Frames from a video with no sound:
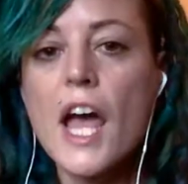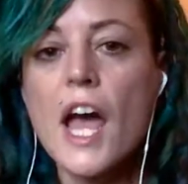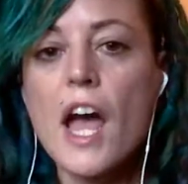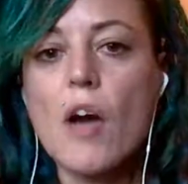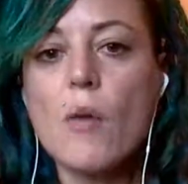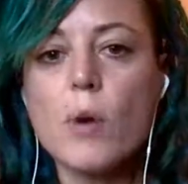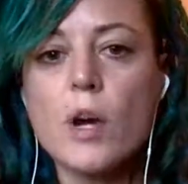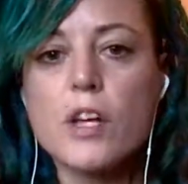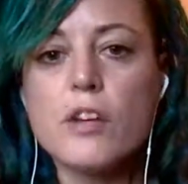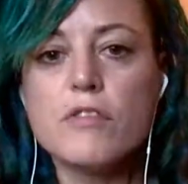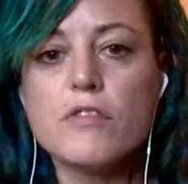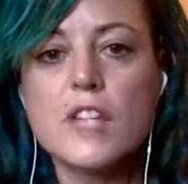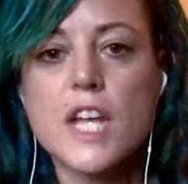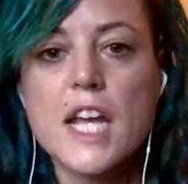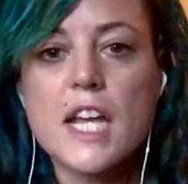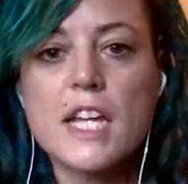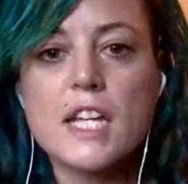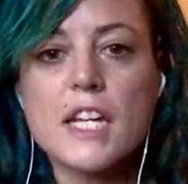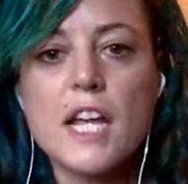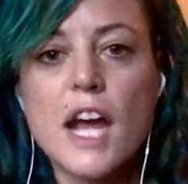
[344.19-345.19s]
and what you've
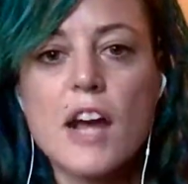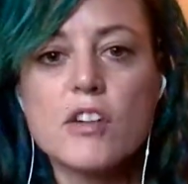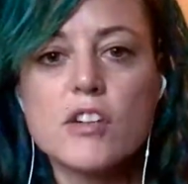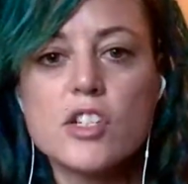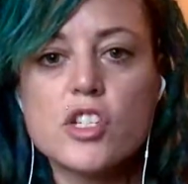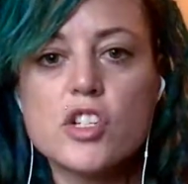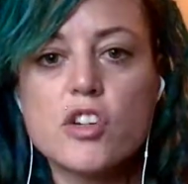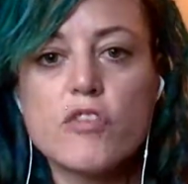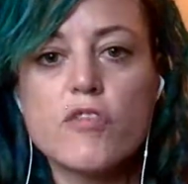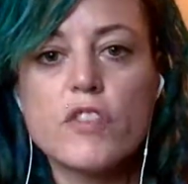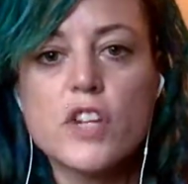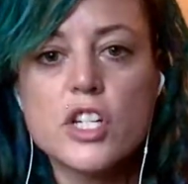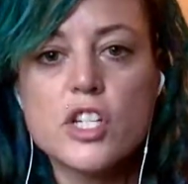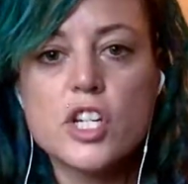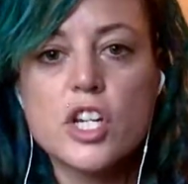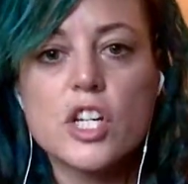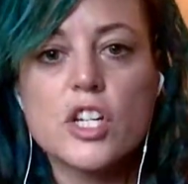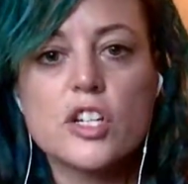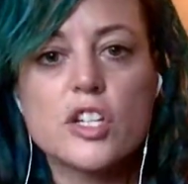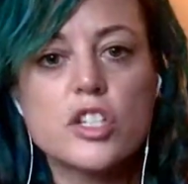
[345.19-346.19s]
taken down as your
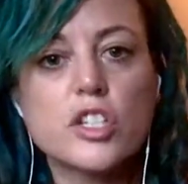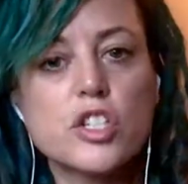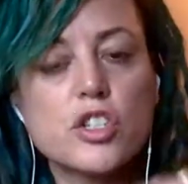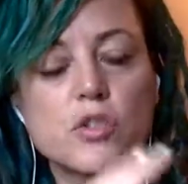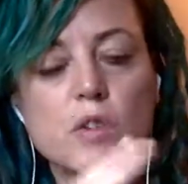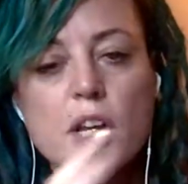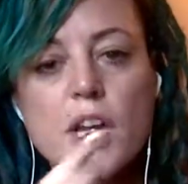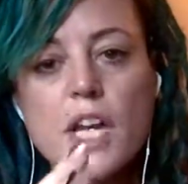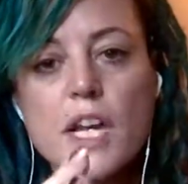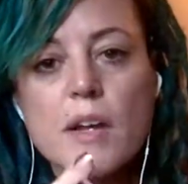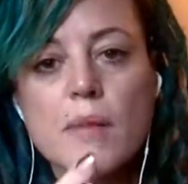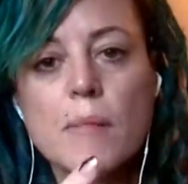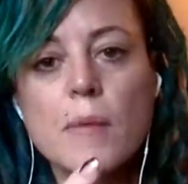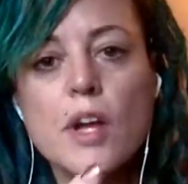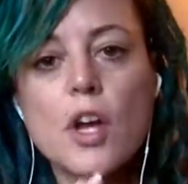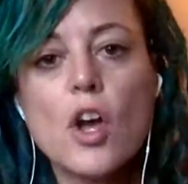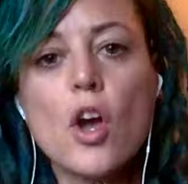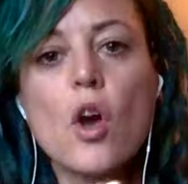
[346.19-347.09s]
vision and your dream.